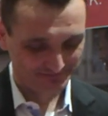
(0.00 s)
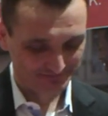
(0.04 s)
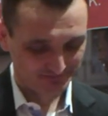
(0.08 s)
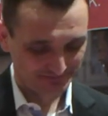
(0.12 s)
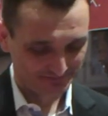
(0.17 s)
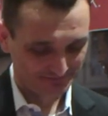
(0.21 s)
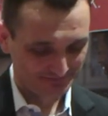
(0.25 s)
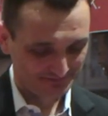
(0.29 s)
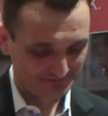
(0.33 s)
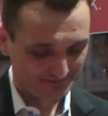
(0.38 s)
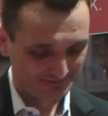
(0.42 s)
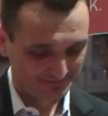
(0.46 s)

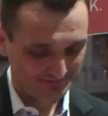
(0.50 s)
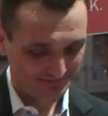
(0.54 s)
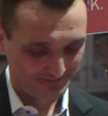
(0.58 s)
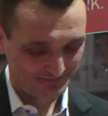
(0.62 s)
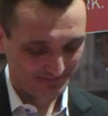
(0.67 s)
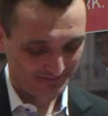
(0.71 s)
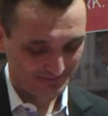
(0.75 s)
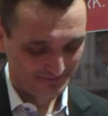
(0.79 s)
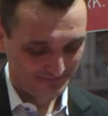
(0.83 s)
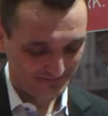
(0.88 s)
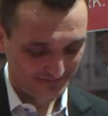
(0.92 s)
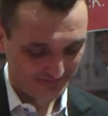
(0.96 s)

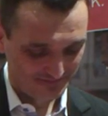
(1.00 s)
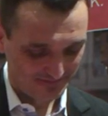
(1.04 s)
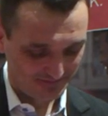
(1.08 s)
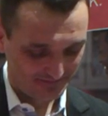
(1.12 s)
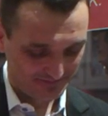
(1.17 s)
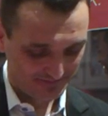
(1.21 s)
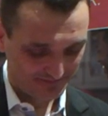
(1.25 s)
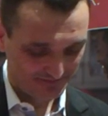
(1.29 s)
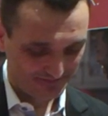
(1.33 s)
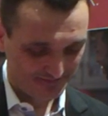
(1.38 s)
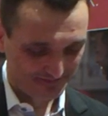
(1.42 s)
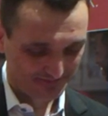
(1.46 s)

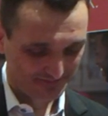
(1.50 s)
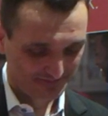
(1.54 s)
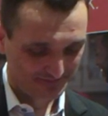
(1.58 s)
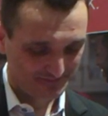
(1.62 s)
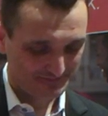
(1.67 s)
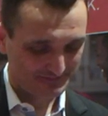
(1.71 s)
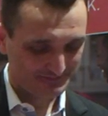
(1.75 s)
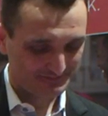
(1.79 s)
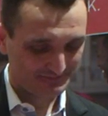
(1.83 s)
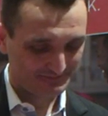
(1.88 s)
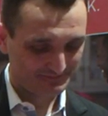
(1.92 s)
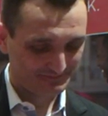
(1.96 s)

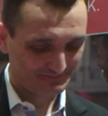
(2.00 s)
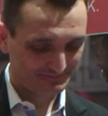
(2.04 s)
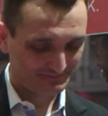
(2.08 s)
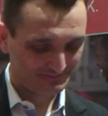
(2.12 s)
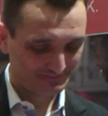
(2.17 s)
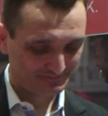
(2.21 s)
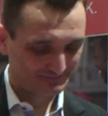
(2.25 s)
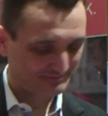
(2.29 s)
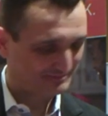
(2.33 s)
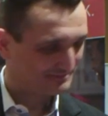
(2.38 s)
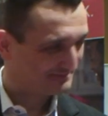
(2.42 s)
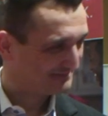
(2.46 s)

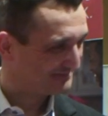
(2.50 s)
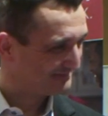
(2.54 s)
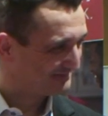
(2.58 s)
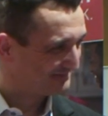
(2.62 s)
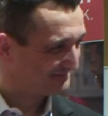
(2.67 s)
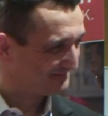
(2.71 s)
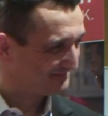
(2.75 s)
No words are spoken by the person on screen.